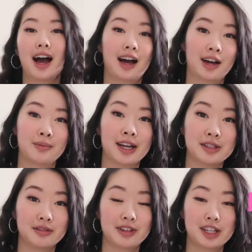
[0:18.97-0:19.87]
I
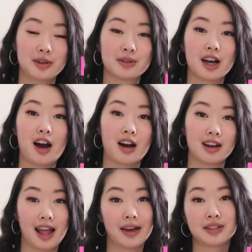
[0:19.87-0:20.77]
do videos
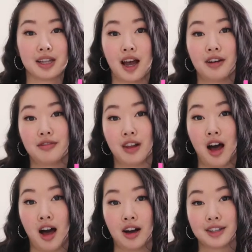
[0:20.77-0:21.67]
on lifestyle
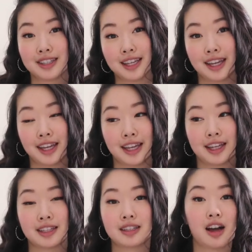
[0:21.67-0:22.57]
vlogs
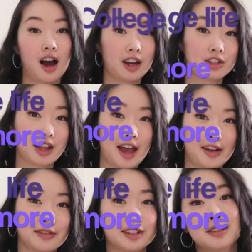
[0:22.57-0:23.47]
and college
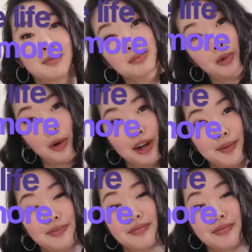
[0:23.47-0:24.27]
life and more.